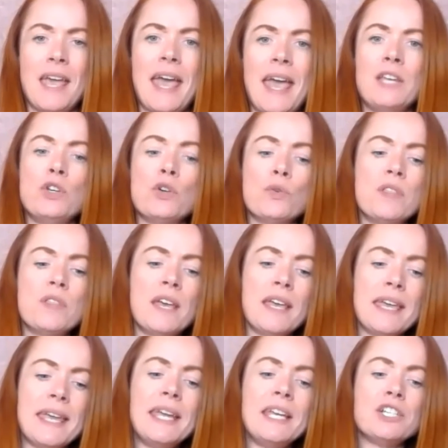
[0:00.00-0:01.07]
and know that
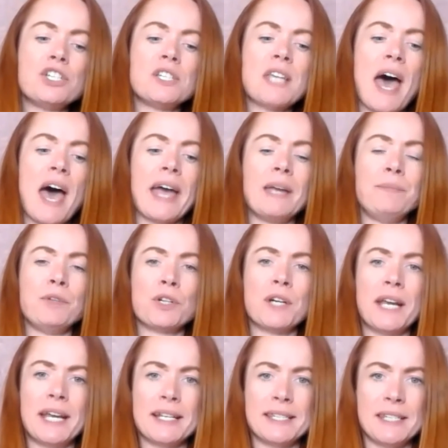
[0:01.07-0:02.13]
each time you're
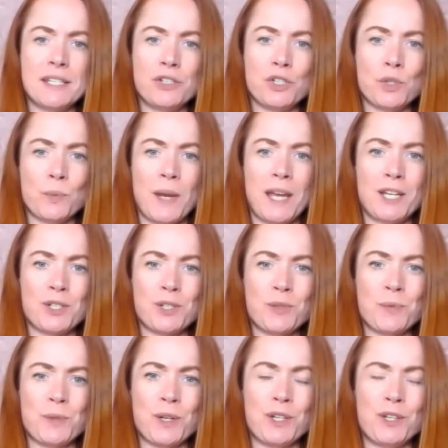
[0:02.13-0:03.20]
in a situation
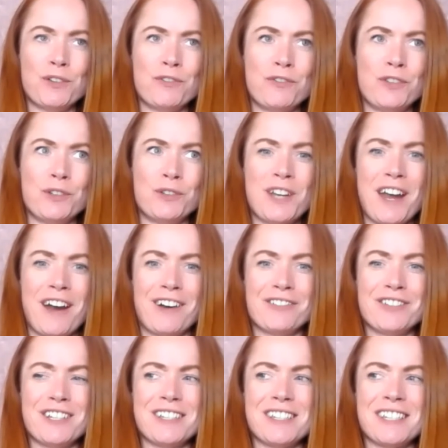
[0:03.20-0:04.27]
where you feel
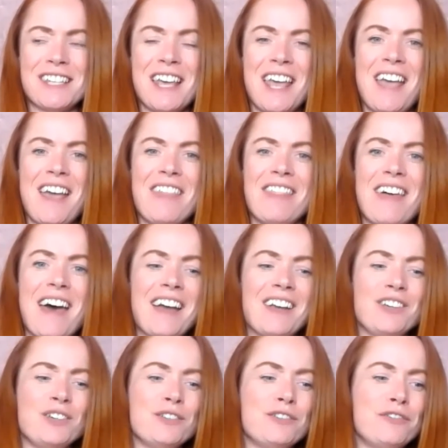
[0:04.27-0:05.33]
nervous,
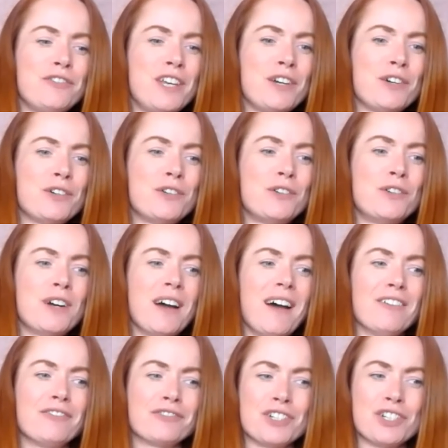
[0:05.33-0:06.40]
that you feel
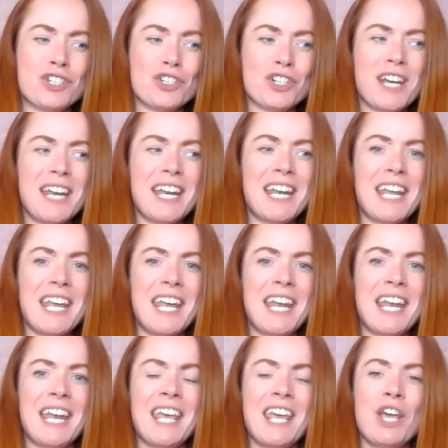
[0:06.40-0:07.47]
frustrated
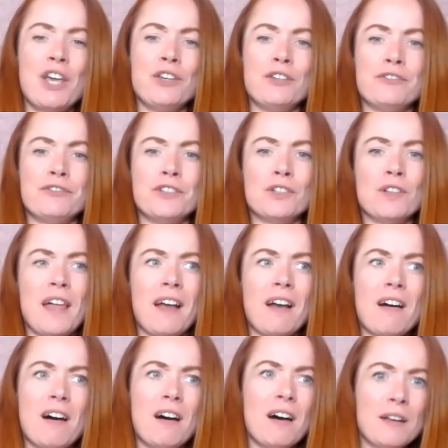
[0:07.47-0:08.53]
in, you feel like,
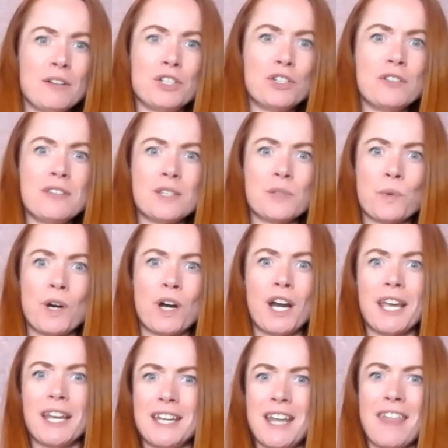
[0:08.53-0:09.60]
oh, I do this work
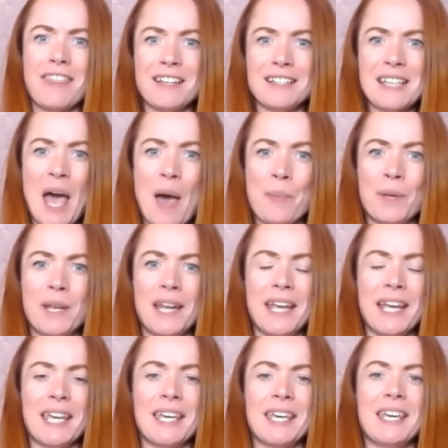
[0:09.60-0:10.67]
and nothing's
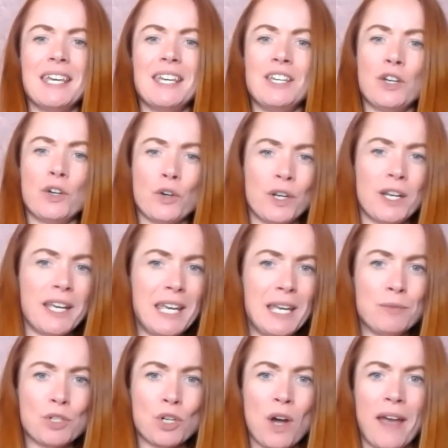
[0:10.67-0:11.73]
happening, you've got to
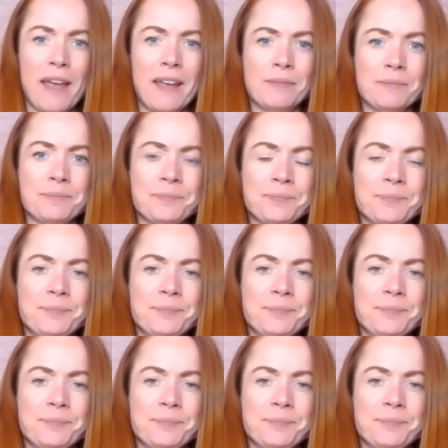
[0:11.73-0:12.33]
keep trying.